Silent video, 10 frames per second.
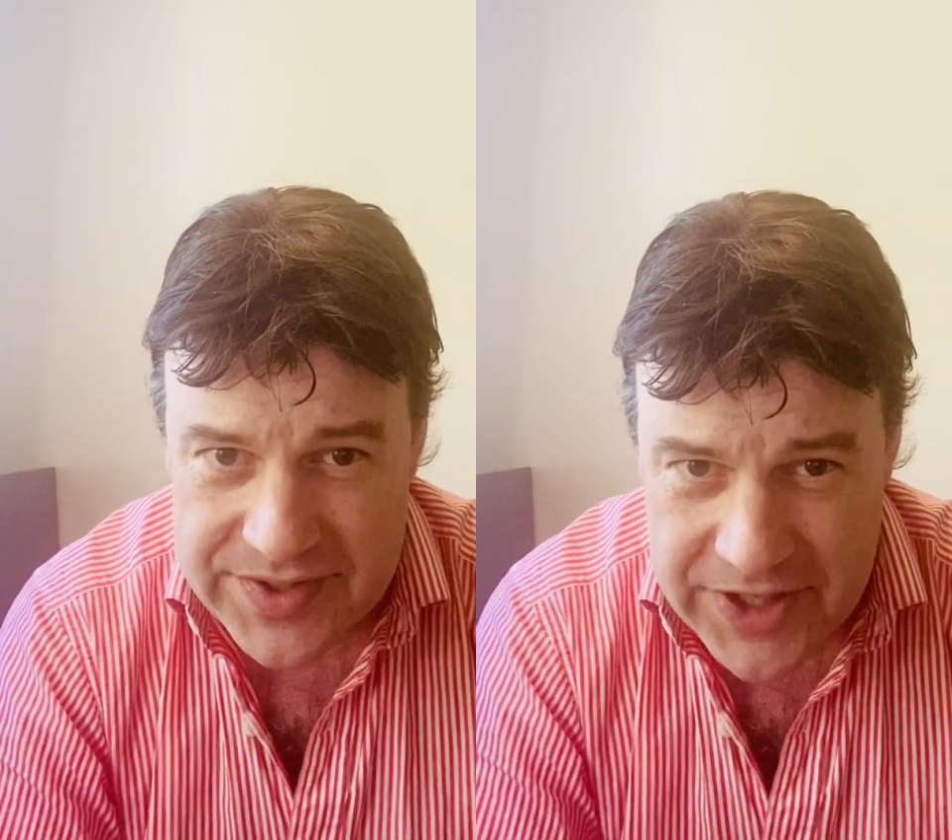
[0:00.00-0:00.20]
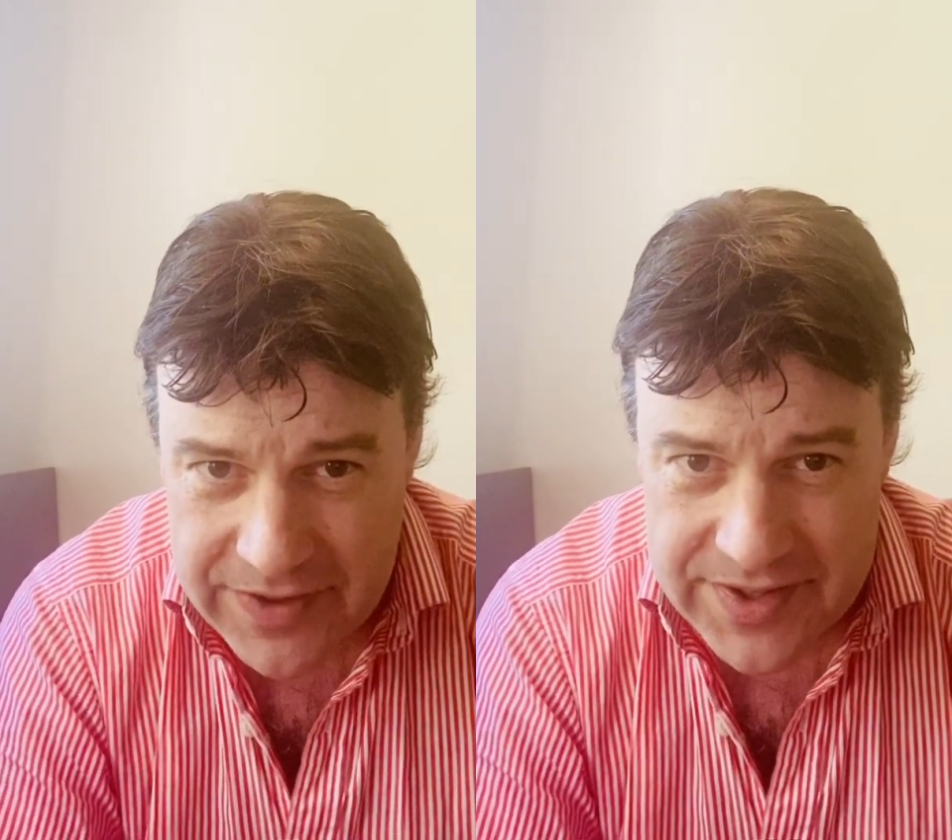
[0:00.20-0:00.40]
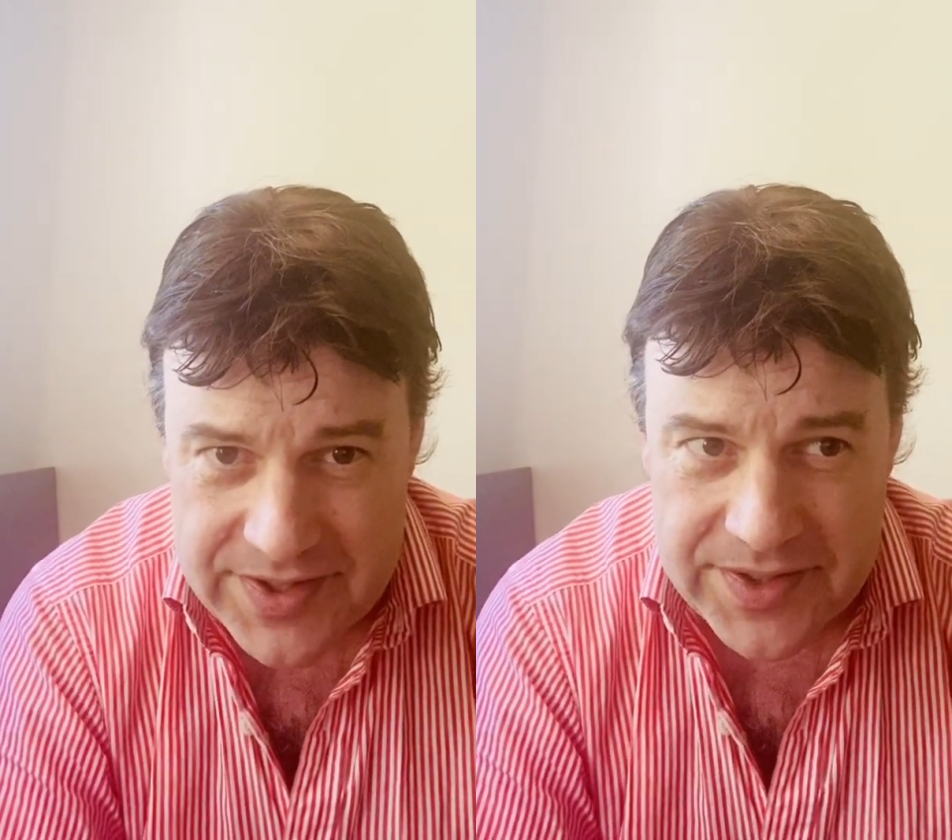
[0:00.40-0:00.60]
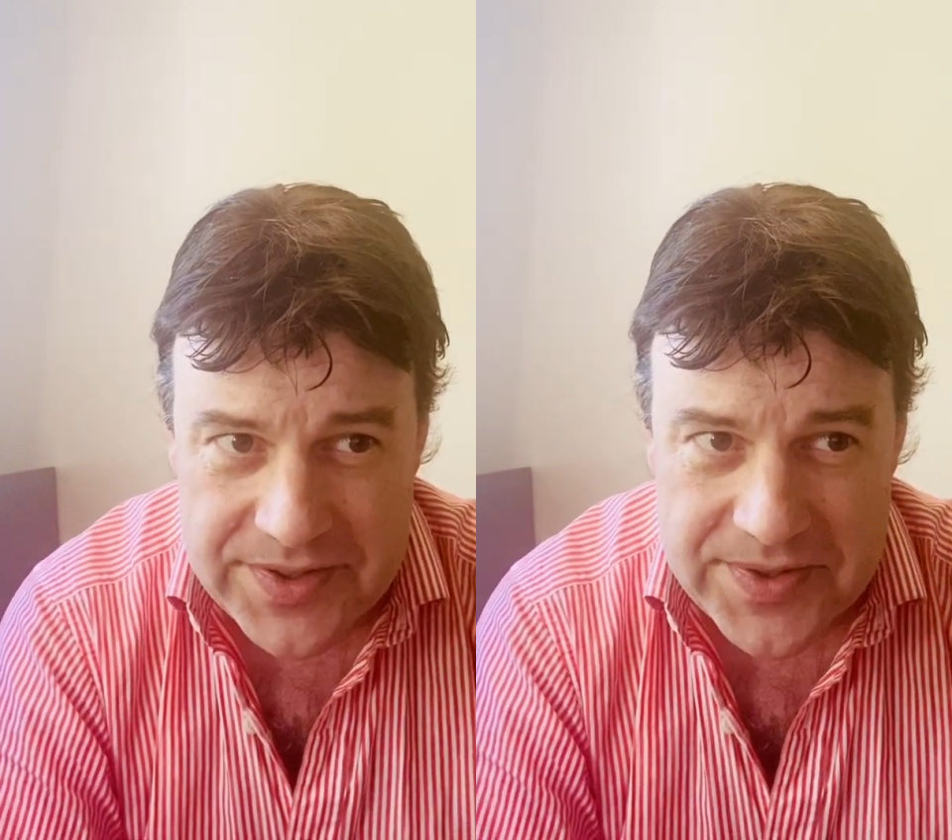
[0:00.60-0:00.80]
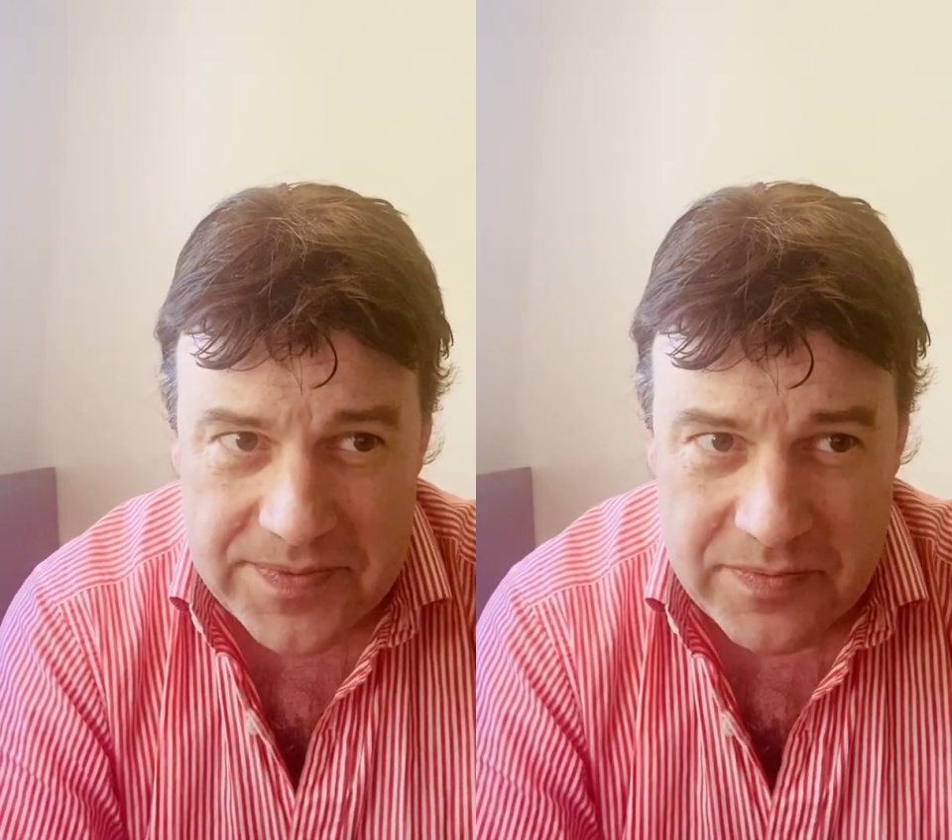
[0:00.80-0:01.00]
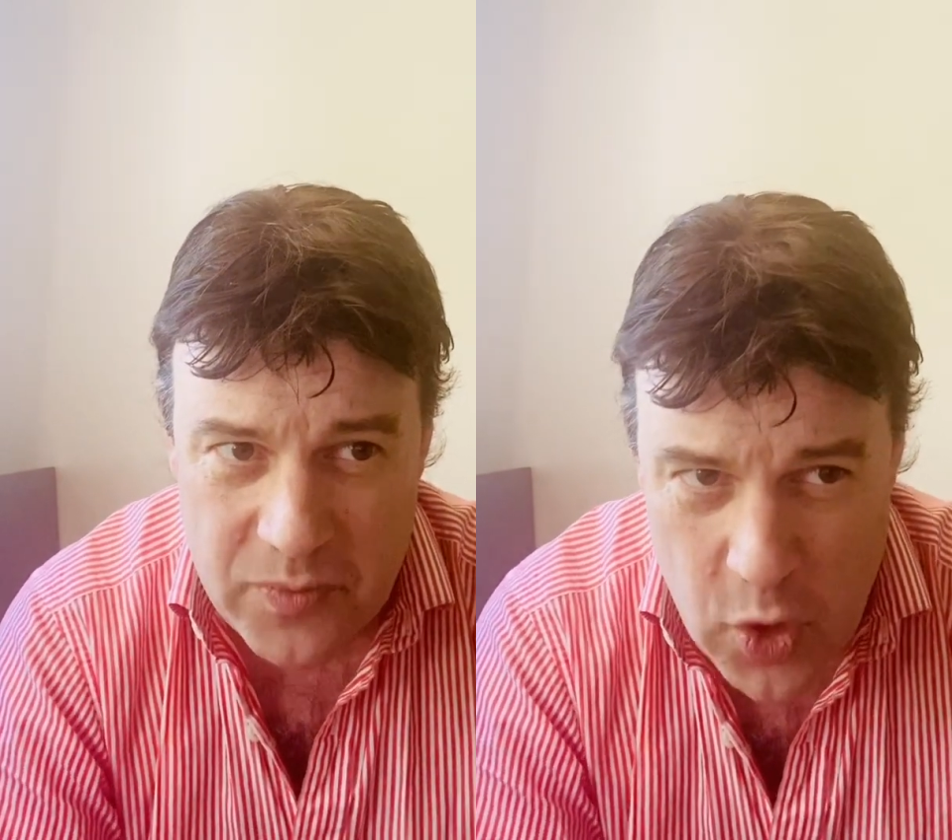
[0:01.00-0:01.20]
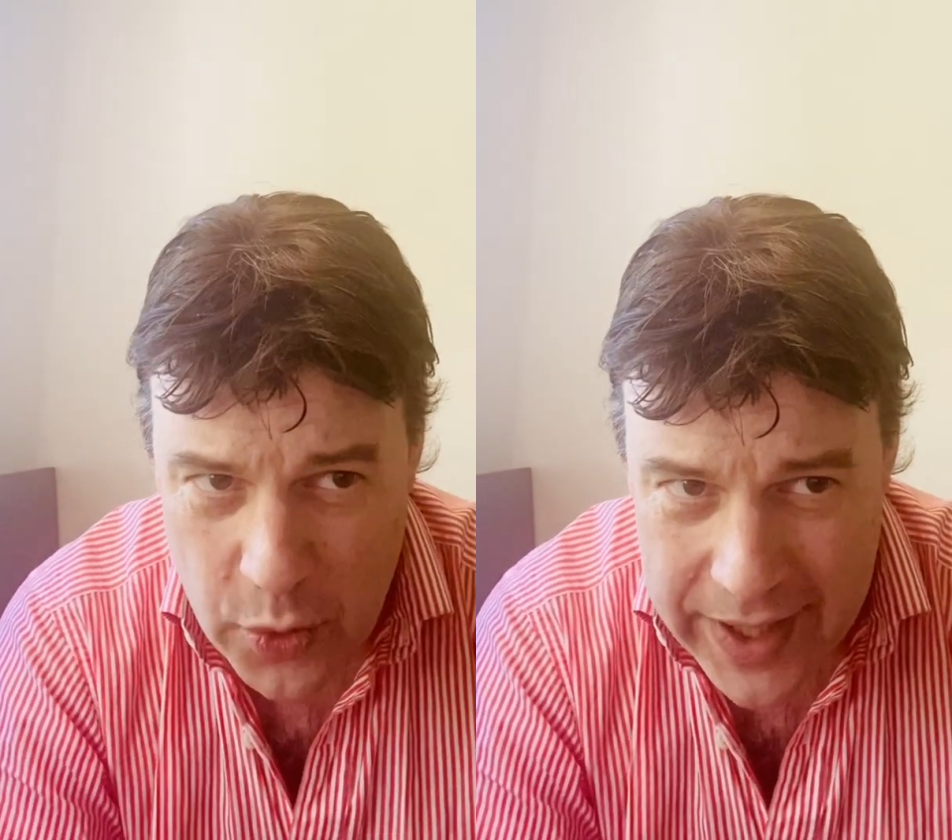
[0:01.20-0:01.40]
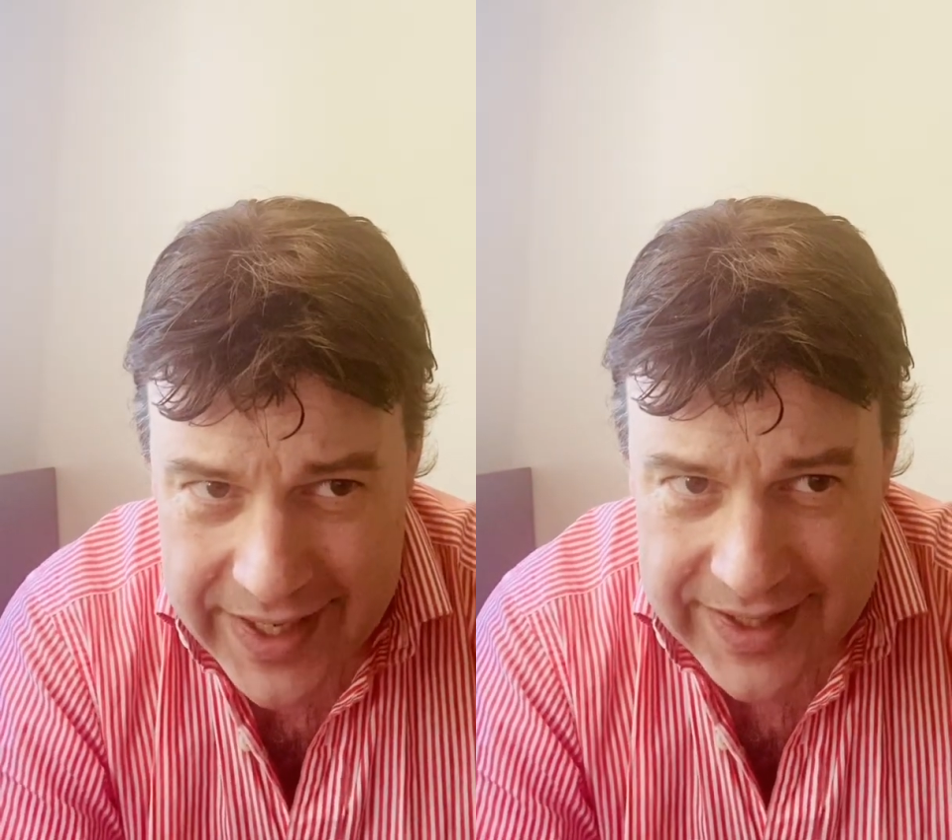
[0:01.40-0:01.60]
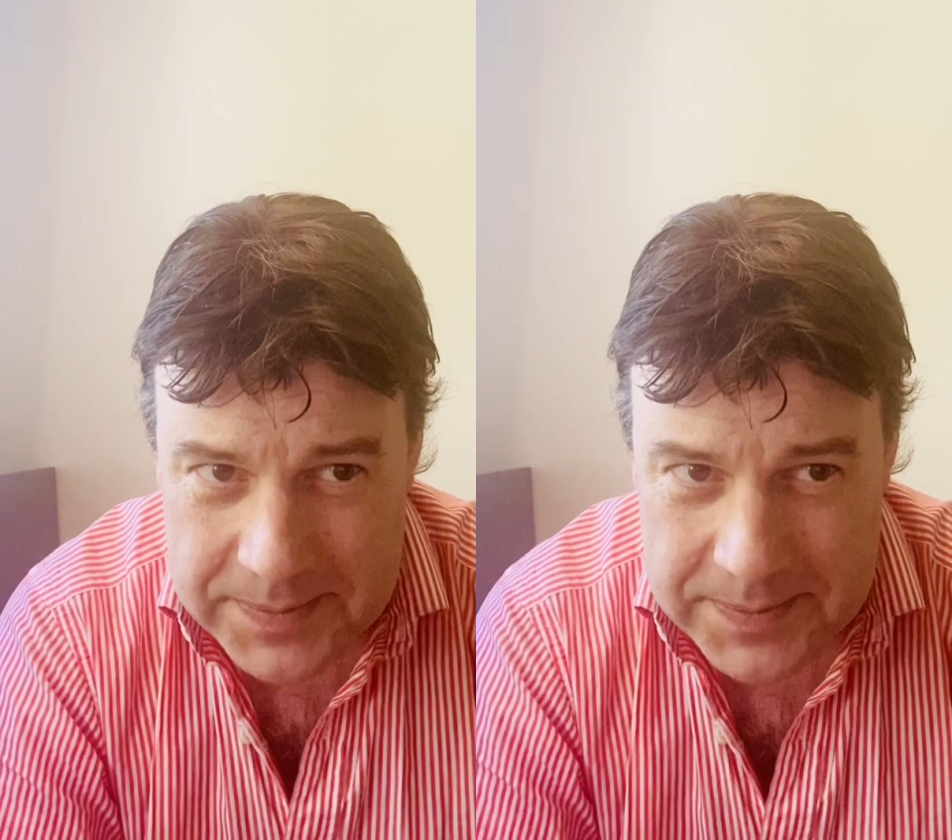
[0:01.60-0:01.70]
services, more wake.